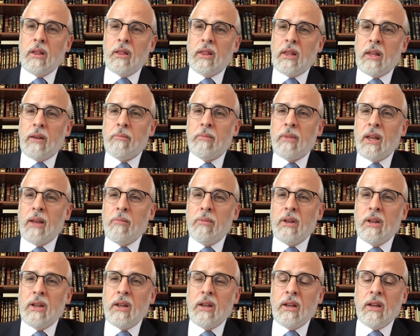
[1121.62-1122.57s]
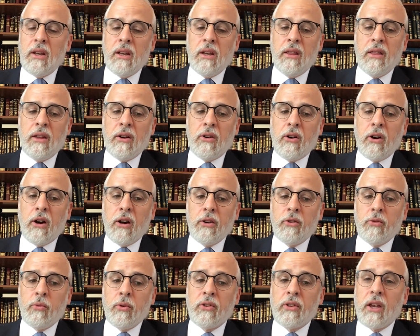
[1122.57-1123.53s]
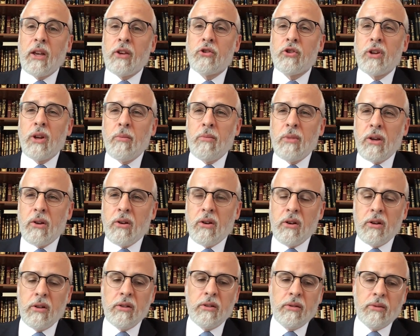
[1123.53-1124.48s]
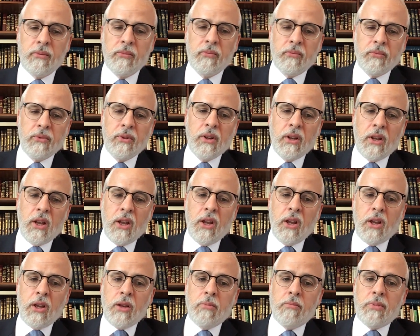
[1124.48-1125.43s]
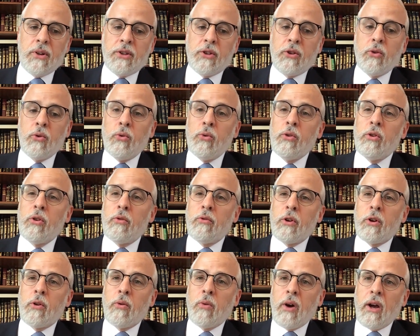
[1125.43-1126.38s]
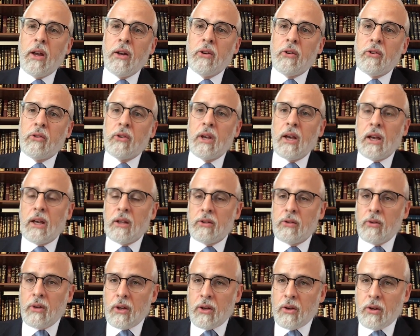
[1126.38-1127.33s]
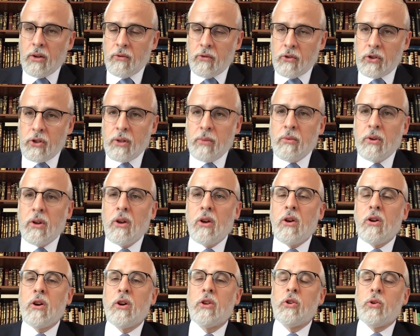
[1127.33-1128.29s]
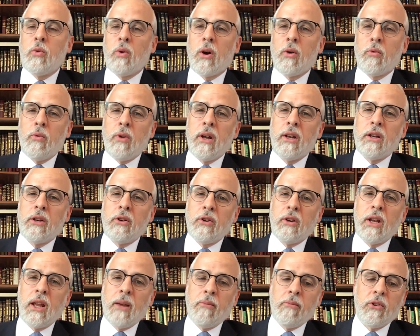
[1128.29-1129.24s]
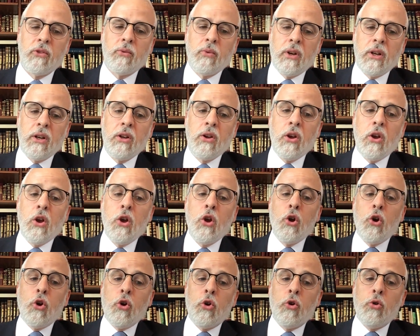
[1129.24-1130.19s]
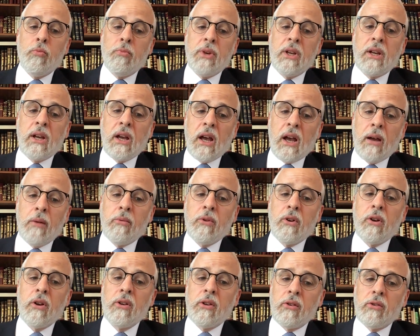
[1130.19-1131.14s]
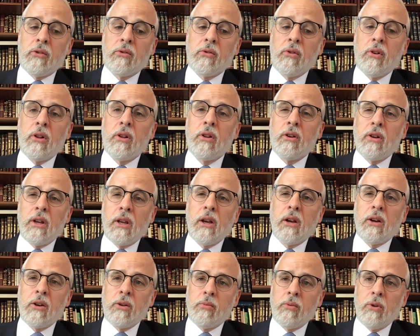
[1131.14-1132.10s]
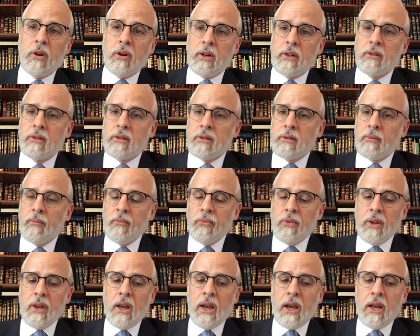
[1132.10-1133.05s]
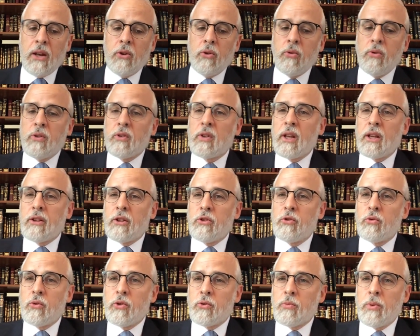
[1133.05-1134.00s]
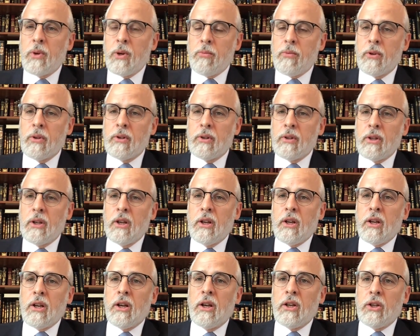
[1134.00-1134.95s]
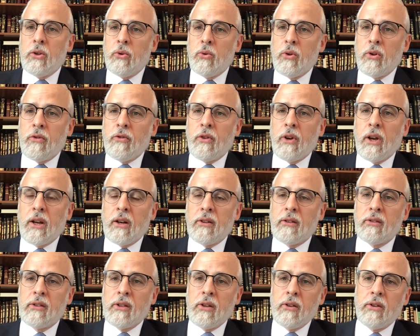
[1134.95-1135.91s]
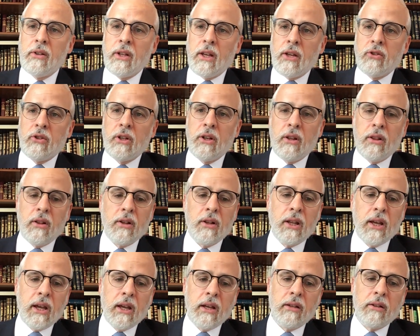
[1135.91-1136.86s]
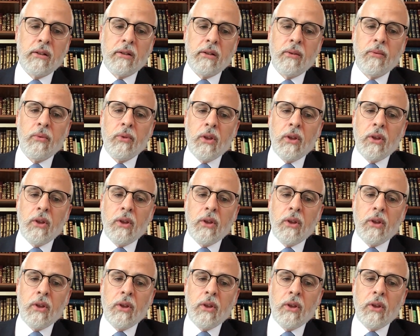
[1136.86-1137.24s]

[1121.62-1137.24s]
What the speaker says: that maybe in their hearts was Hashem Echad, but Geula requires Ato Echad v'Shimcha Echad, you are one and your name is one, Umika Amcha Yisrael Goyechad B'Aretz. And who is like the Jewish people? A unified, a single nation in the land.